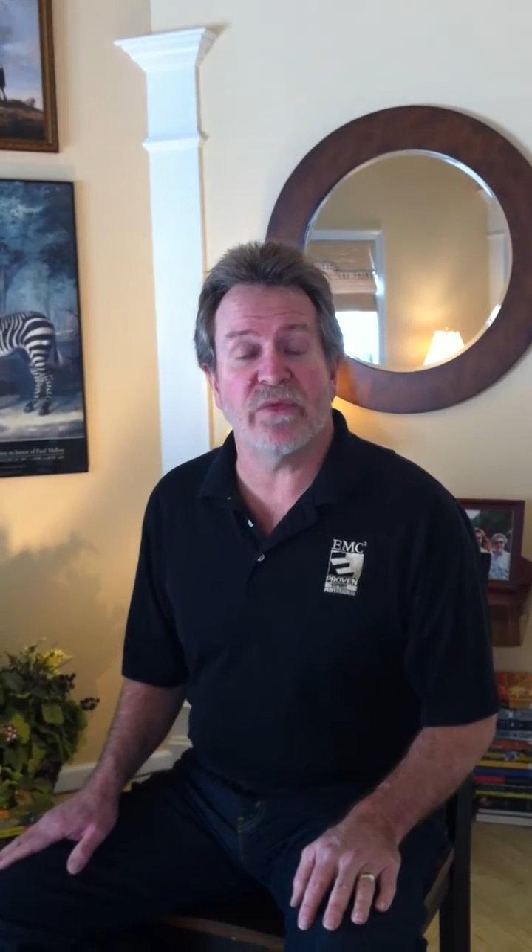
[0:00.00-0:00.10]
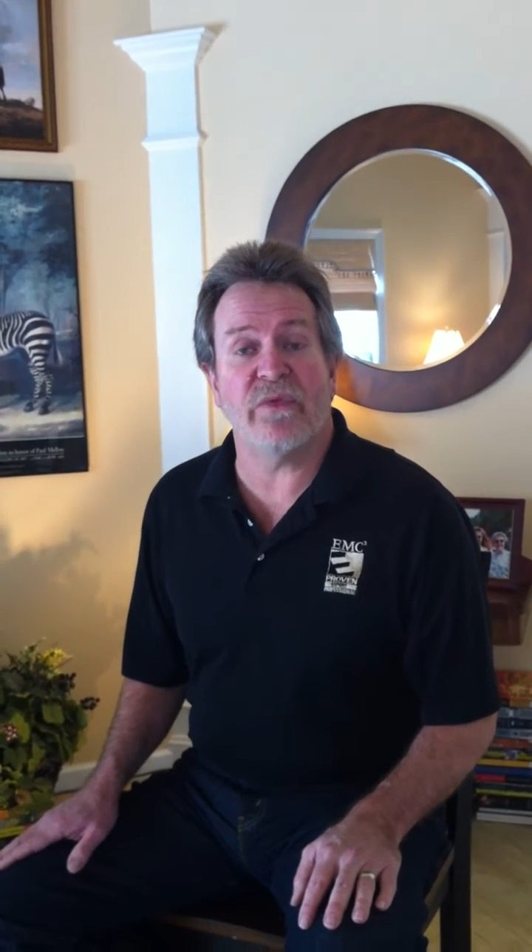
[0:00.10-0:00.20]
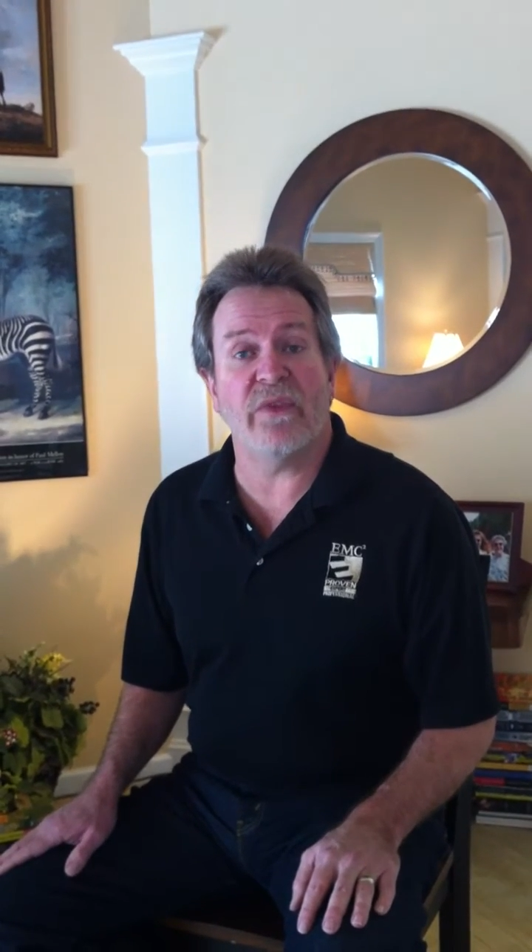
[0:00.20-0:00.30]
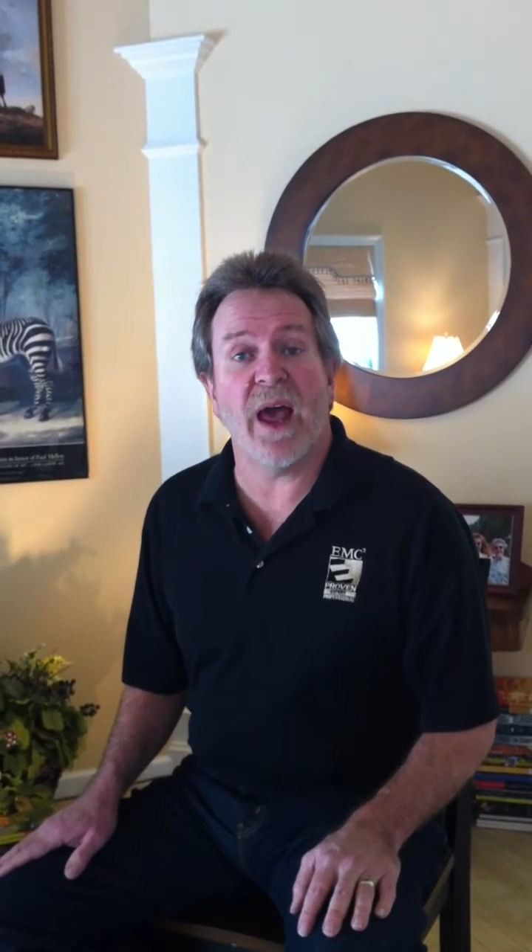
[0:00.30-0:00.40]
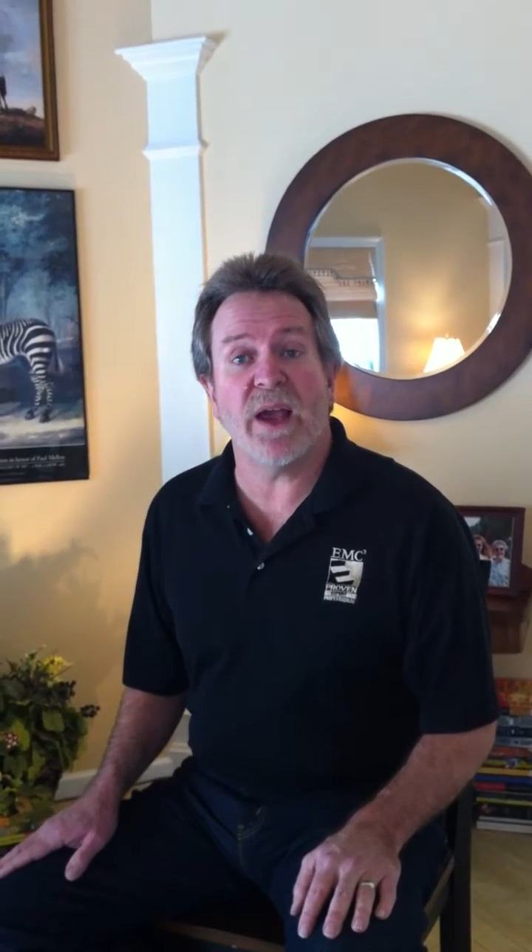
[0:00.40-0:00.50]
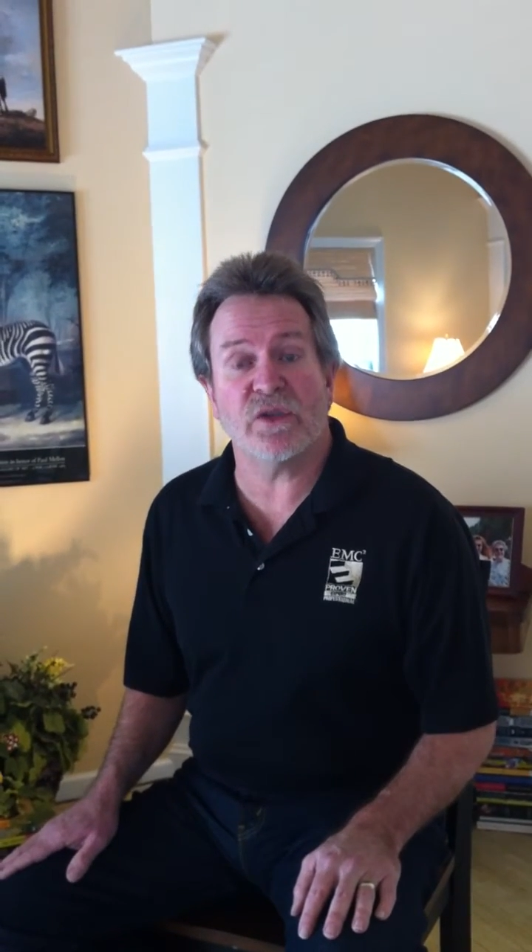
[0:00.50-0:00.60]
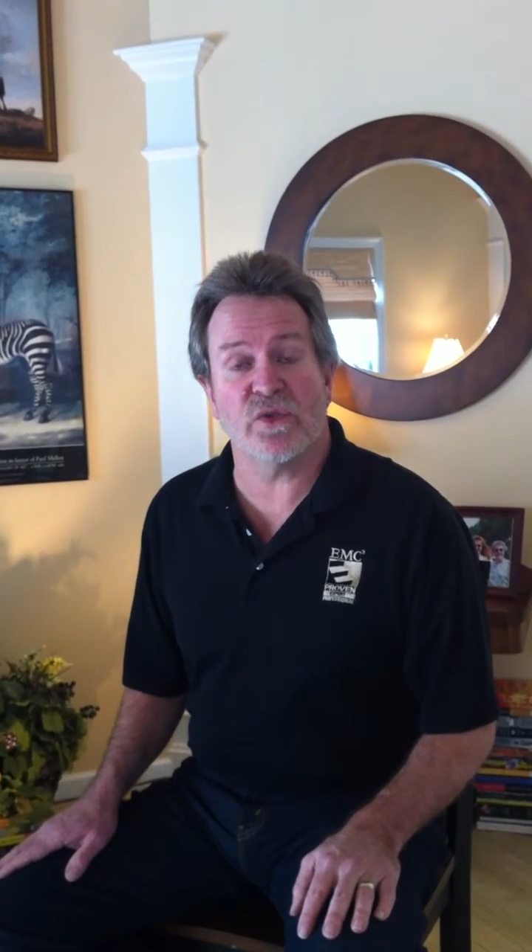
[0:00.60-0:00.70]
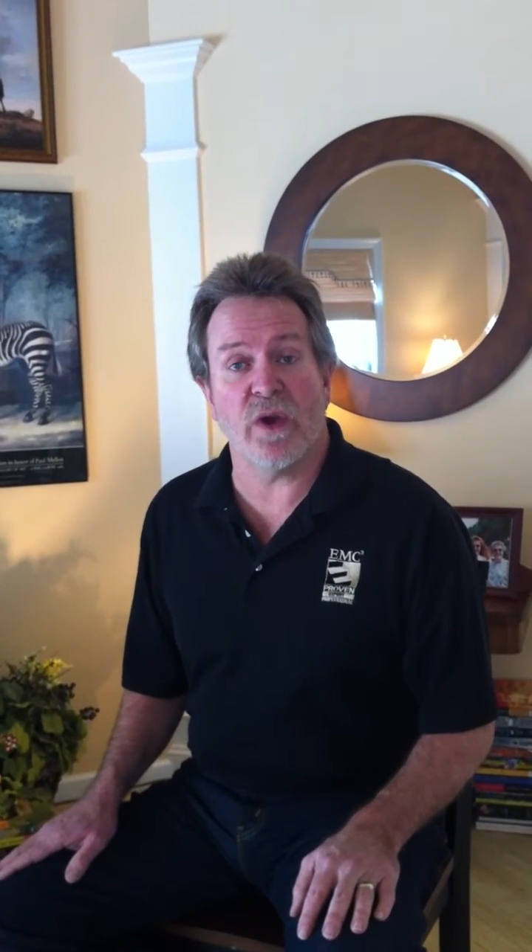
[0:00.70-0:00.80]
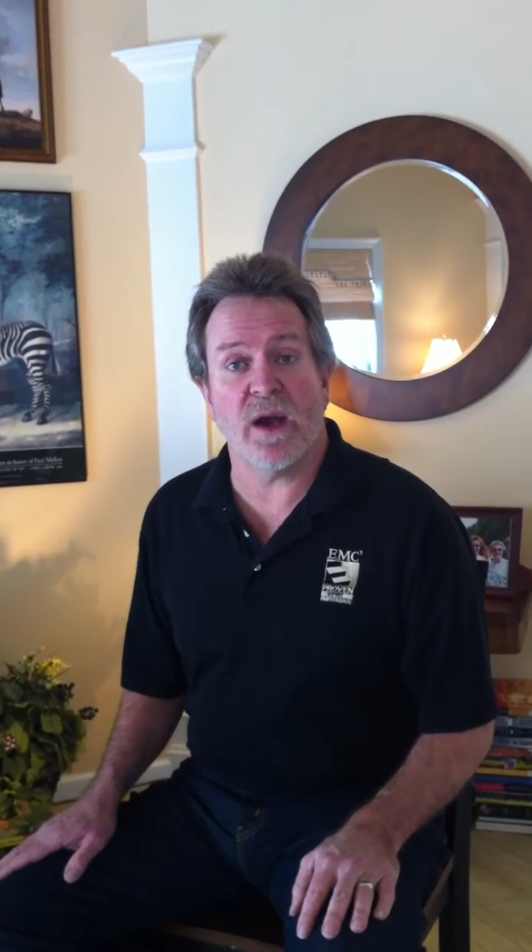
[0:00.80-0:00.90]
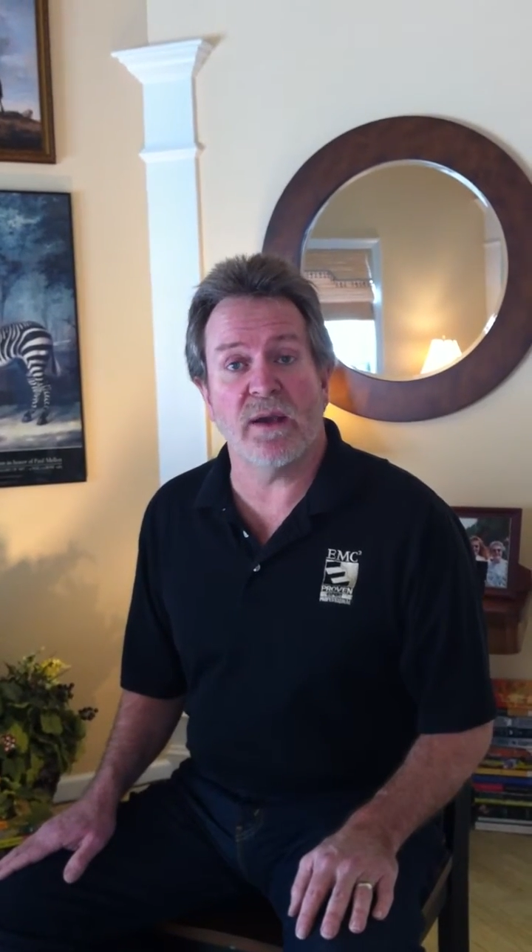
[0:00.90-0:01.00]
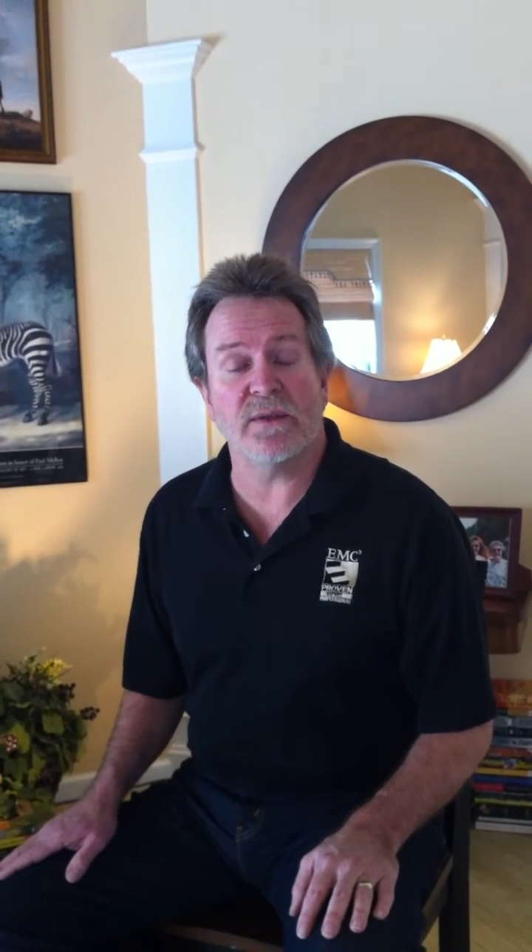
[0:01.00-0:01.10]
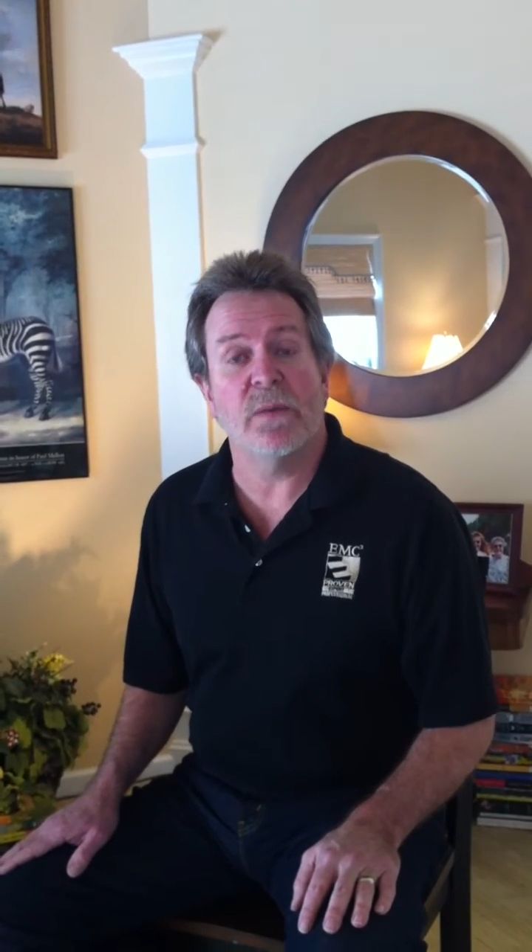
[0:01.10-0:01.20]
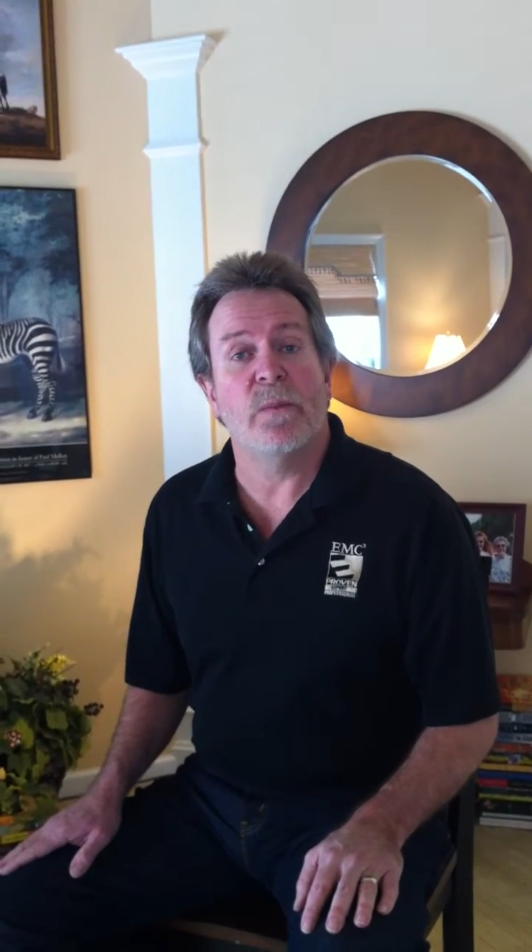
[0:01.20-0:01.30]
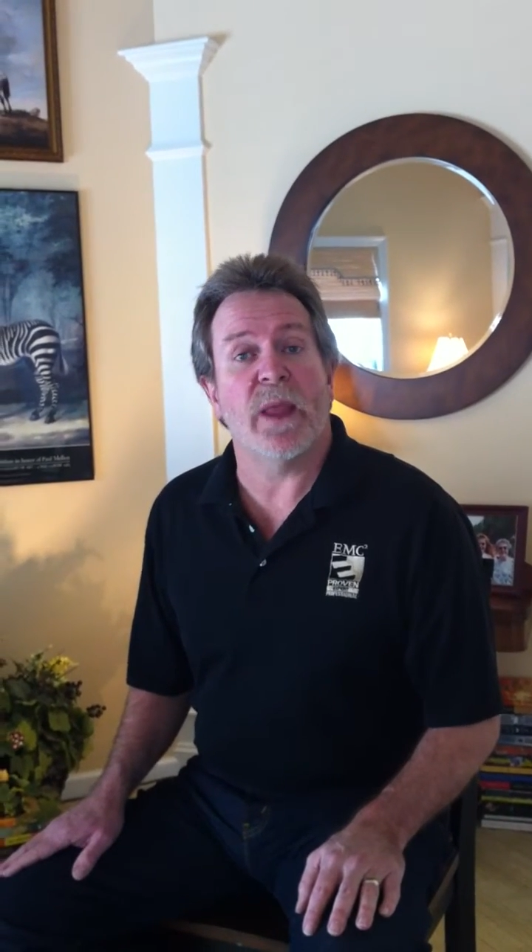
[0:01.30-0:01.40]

flash drives